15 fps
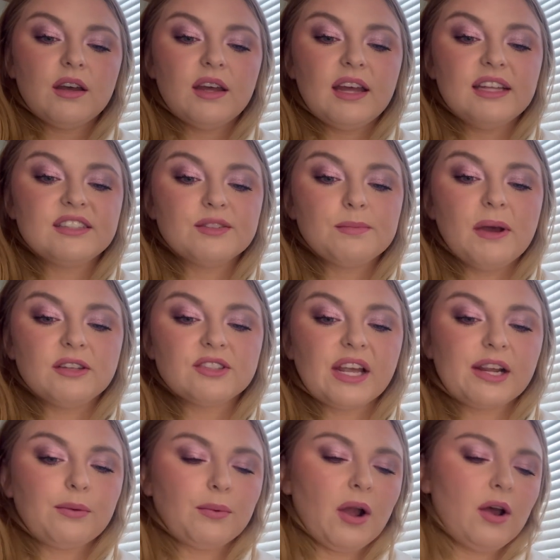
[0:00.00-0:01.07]
it smells
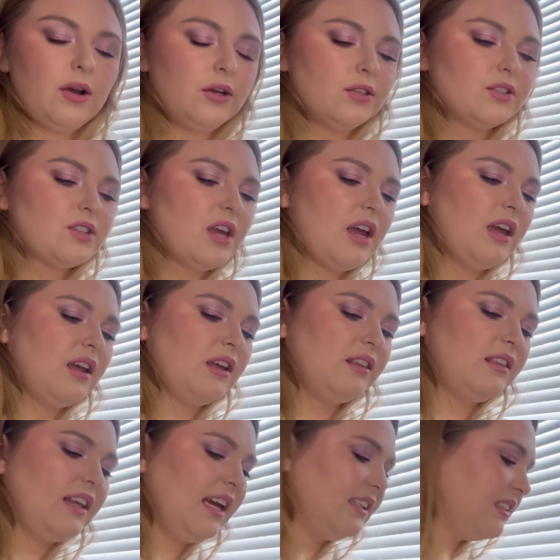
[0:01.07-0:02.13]
like rose.
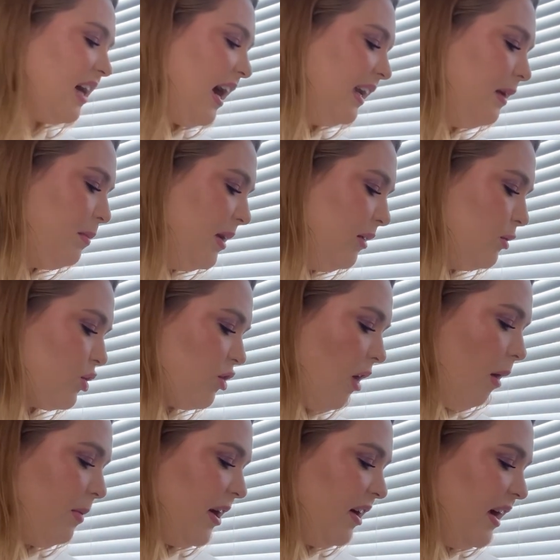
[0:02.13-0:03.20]
The tiny bit of
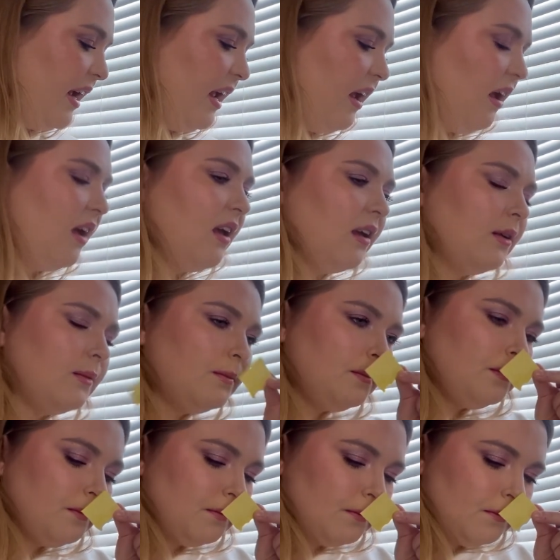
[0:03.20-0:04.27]
strawberry
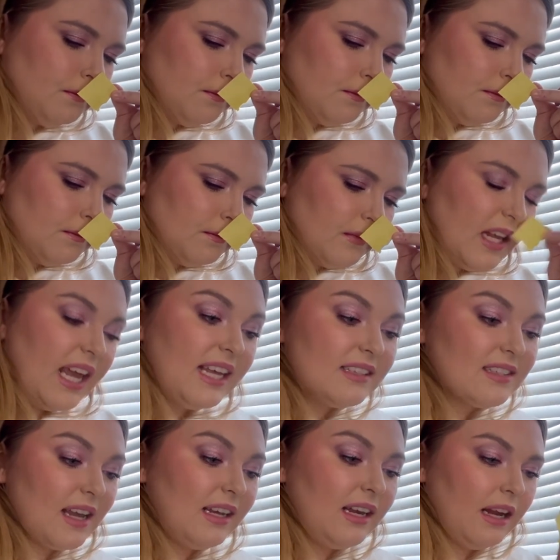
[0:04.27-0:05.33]
is
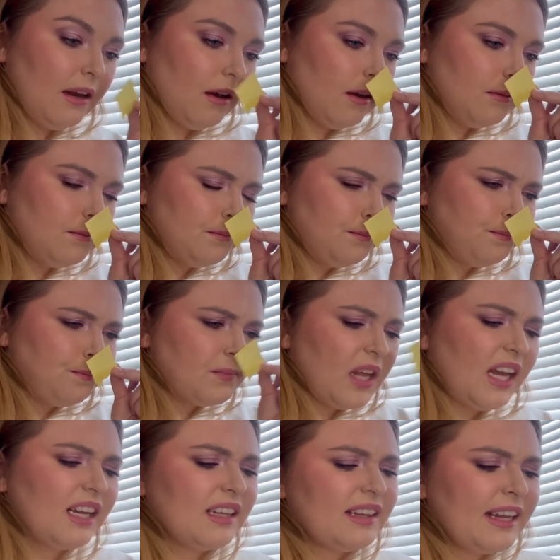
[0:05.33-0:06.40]
in here,
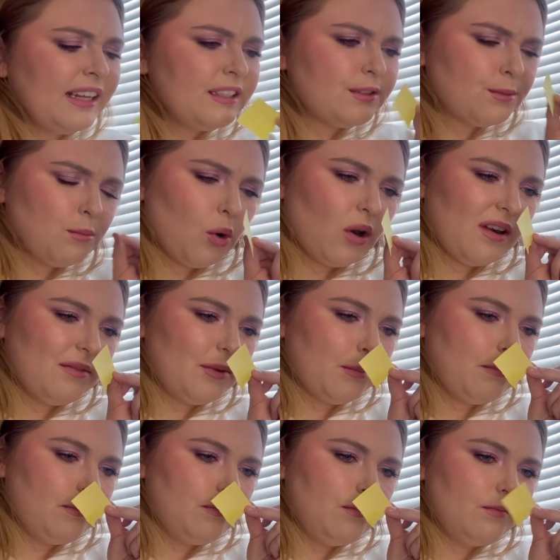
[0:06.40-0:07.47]
and I think it's more of a
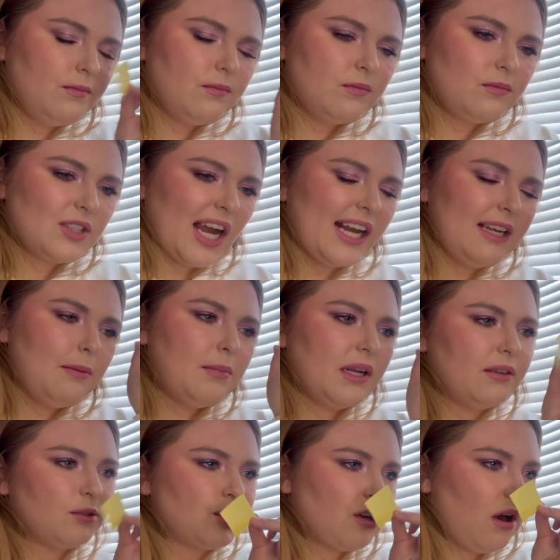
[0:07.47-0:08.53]
tiny bit
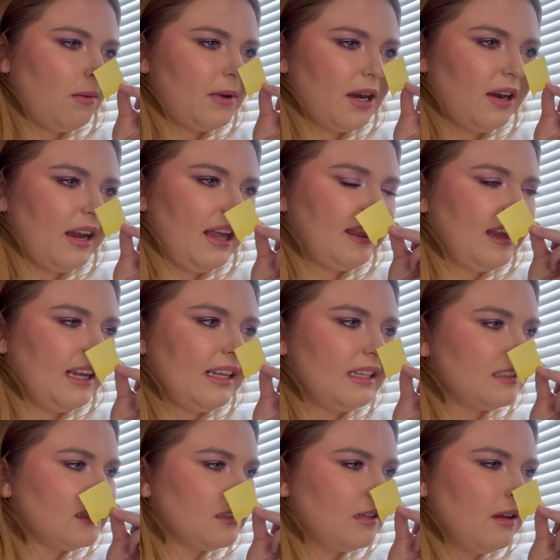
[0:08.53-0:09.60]
of strawberry. I think
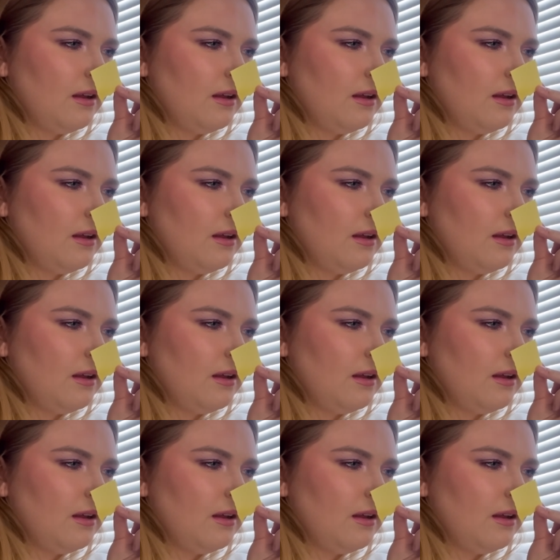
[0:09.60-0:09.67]
it's